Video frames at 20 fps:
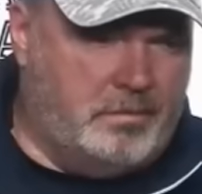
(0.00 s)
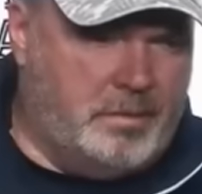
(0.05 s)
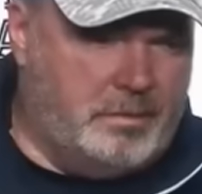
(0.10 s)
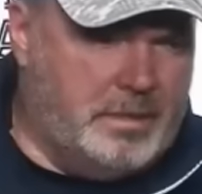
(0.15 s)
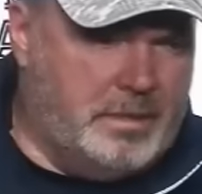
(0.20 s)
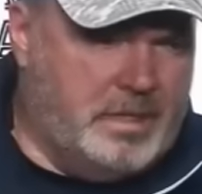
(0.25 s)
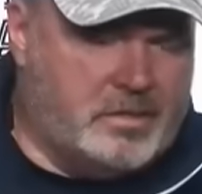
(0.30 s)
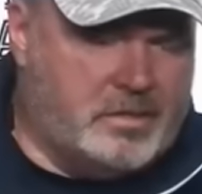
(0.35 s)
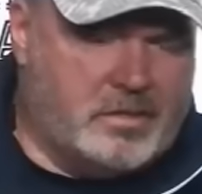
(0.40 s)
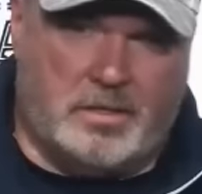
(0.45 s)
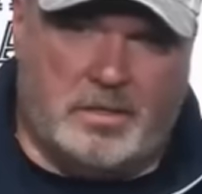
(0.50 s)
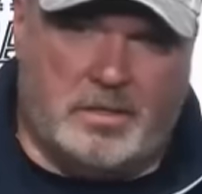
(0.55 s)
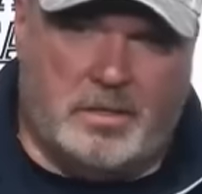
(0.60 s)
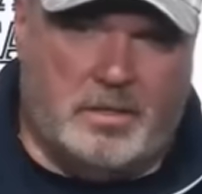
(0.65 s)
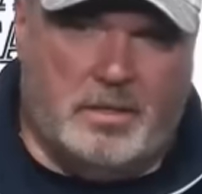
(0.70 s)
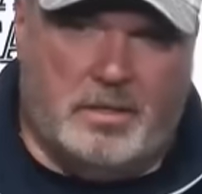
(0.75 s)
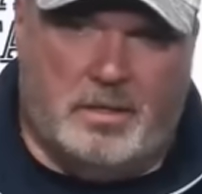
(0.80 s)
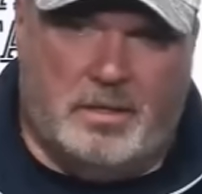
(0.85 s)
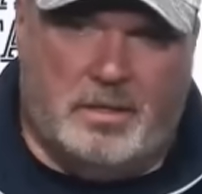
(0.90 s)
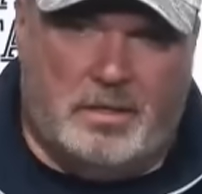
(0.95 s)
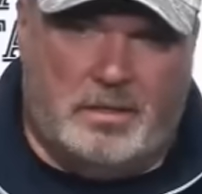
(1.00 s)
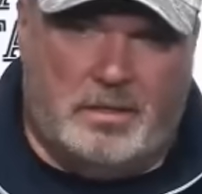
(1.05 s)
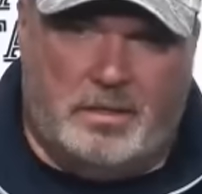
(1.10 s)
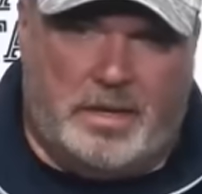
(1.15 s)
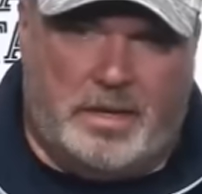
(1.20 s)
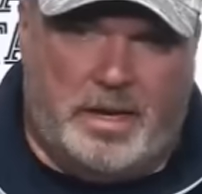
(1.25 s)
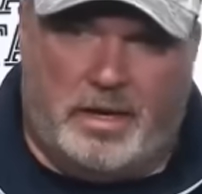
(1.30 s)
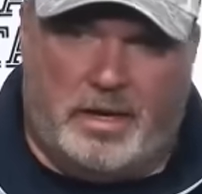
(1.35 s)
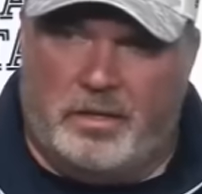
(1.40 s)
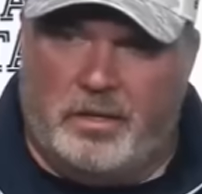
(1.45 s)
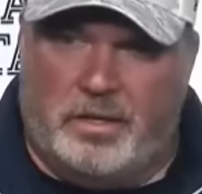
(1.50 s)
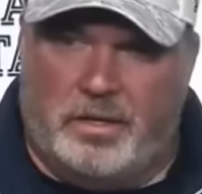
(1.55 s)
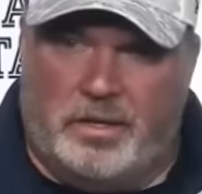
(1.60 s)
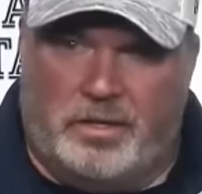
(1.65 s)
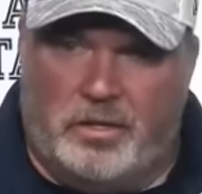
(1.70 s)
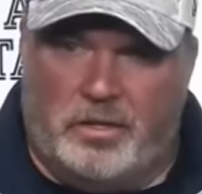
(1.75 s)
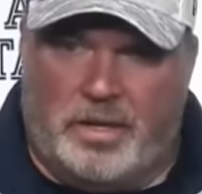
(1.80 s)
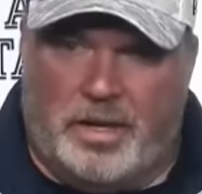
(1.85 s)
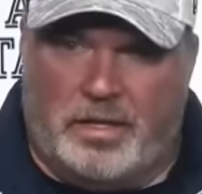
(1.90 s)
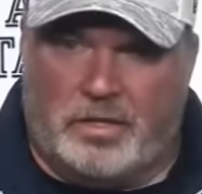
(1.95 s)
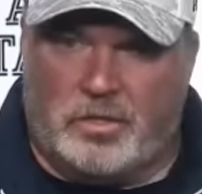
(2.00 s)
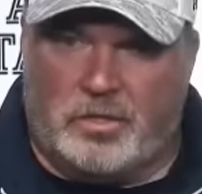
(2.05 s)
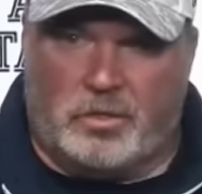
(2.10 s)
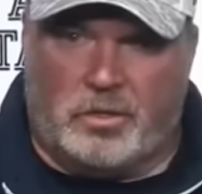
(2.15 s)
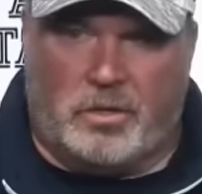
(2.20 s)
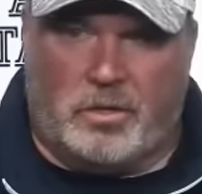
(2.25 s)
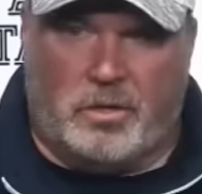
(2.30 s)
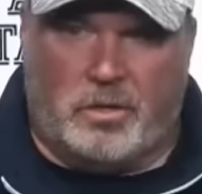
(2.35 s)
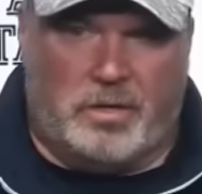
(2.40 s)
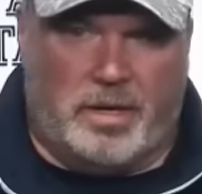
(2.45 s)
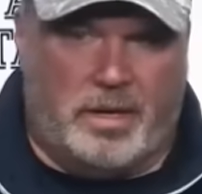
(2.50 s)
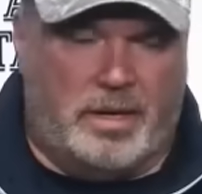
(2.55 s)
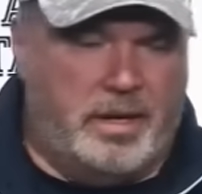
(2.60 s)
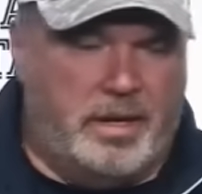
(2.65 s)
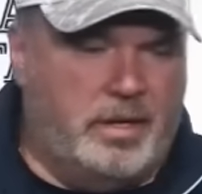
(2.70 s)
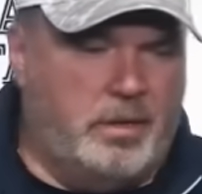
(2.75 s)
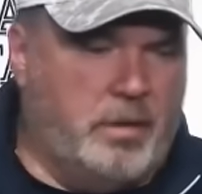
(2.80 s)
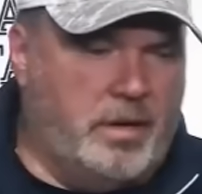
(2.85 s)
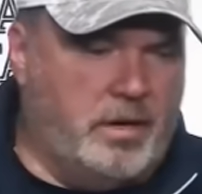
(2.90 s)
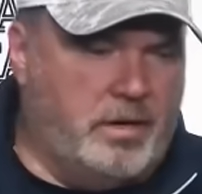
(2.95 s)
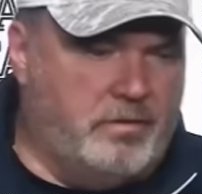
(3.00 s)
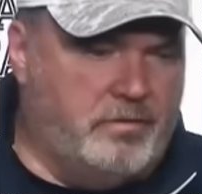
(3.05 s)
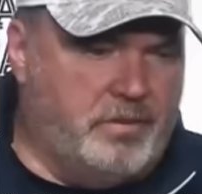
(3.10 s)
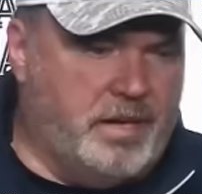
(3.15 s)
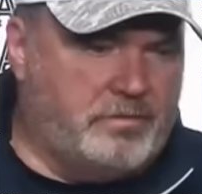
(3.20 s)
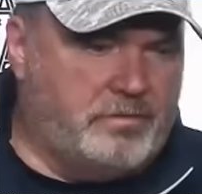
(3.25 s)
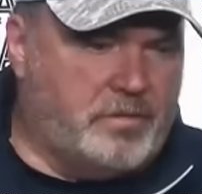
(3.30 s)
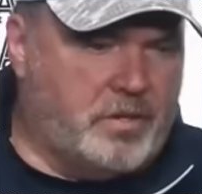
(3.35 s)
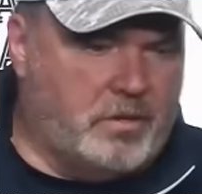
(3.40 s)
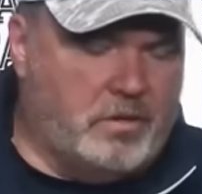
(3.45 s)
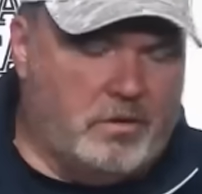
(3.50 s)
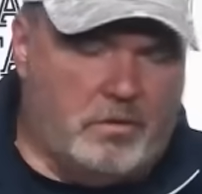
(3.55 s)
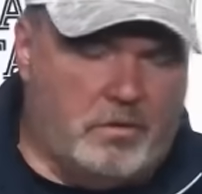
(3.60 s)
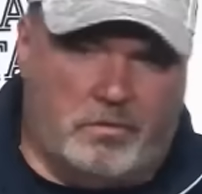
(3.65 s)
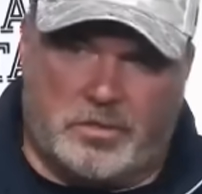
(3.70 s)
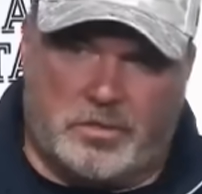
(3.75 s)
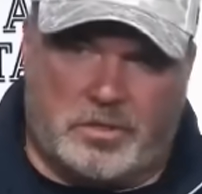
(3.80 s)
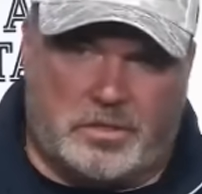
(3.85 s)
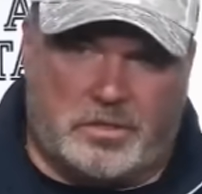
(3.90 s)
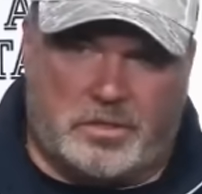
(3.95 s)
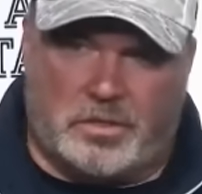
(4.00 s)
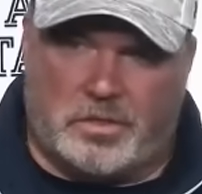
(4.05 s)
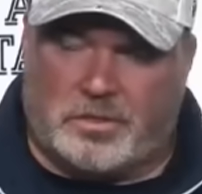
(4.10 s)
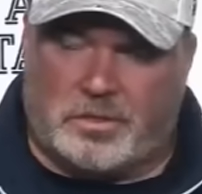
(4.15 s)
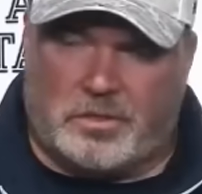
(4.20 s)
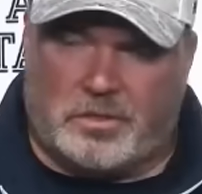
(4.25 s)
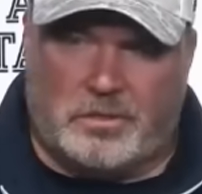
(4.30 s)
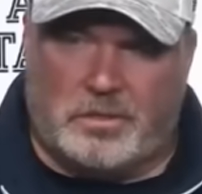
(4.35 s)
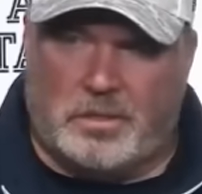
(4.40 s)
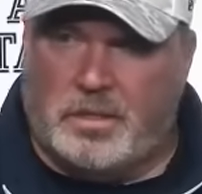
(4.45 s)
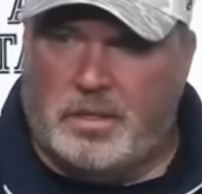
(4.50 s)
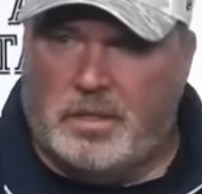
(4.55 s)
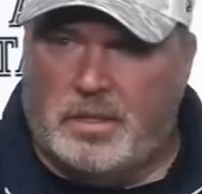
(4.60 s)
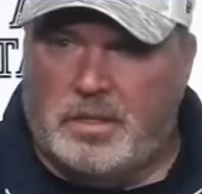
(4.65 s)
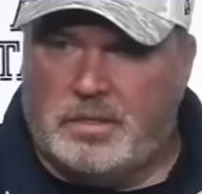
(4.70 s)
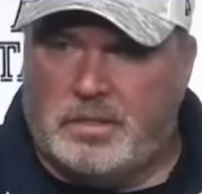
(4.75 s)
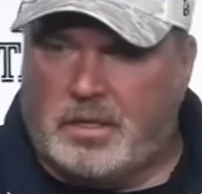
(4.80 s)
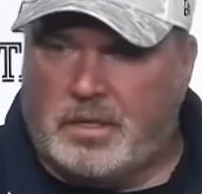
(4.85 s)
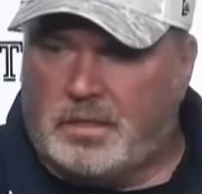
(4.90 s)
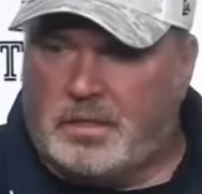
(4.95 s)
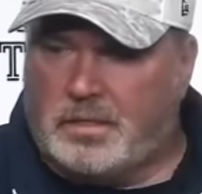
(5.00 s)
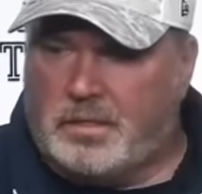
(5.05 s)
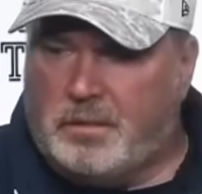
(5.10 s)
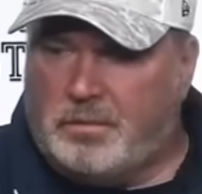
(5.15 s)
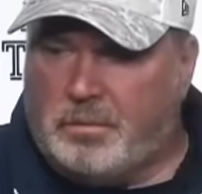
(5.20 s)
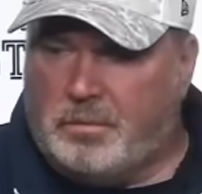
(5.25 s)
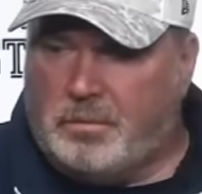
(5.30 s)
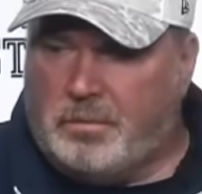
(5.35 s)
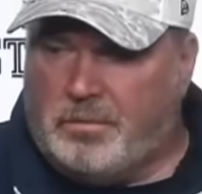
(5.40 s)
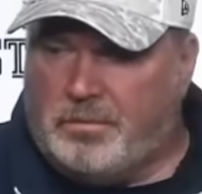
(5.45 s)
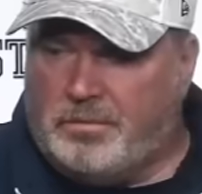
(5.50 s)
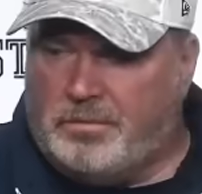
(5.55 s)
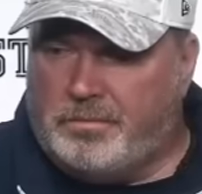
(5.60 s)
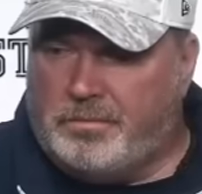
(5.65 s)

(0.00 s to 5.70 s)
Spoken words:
I mean, that's You can't sugarcoat that anyway. Five turnovers, it's unacceptable.